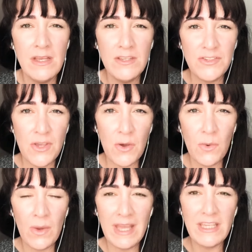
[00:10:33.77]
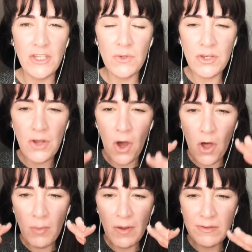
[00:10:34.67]
So you can
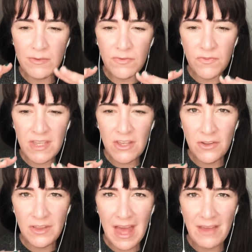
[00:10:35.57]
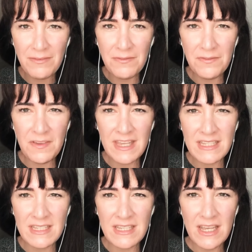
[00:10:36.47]
almost feel that
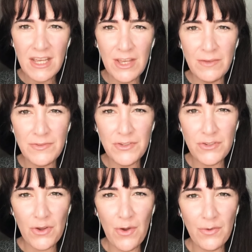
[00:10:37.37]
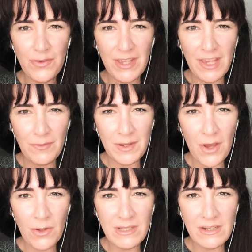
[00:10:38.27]
fizz of stuff that you've been
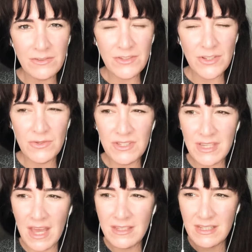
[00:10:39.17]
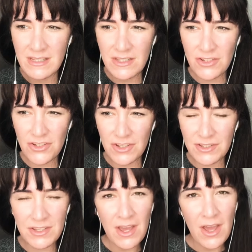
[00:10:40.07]
holding on to starting to
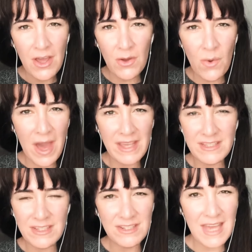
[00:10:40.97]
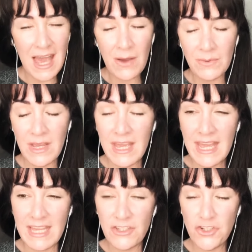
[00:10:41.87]
just quieten down.
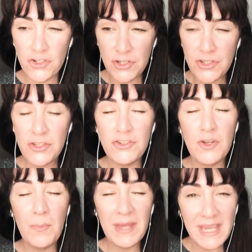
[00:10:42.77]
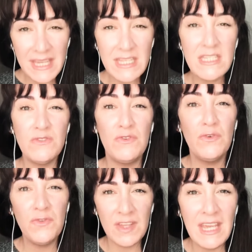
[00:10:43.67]
It's just such a peaceful
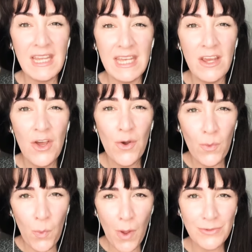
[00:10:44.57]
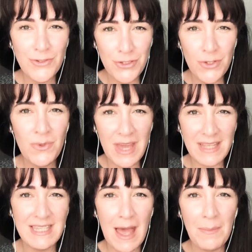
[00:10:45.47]
feeling once you
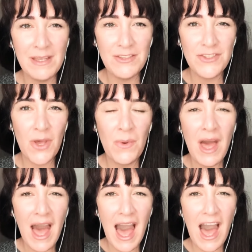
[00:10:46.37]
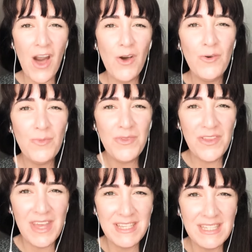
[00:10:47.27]
get tapping. So I hope
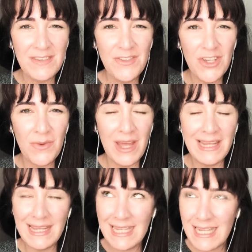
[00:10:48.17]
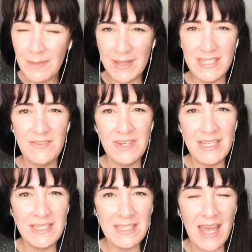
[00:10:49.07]
that that's give you a little bit of an
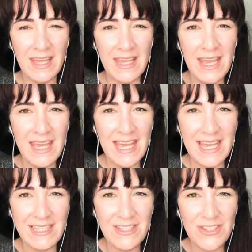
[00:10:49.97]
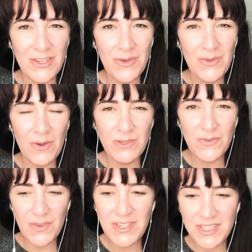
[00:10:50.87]
insight into those
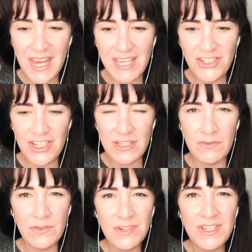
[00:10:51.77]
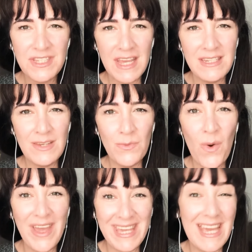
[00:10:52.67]
first stages of understanding
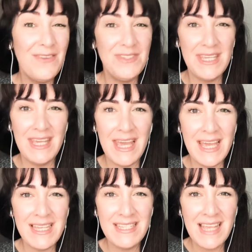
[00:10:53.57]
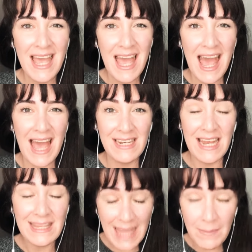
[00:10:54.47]
what EFT is. And
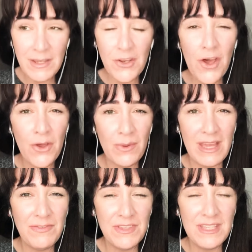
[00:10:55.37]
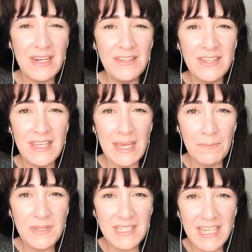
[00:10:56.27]
let me know if there's anything in
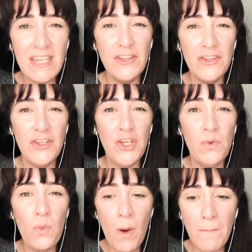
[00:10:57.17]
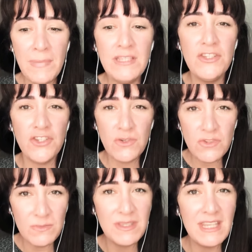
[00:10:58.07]
particular that you want me to do
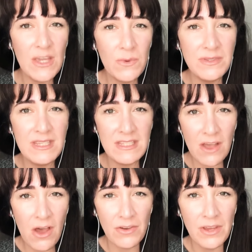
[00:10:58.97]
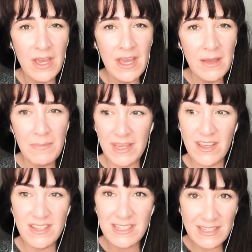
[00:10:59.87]
some sequences on,
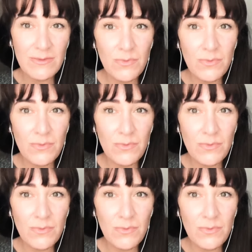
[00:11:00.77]
because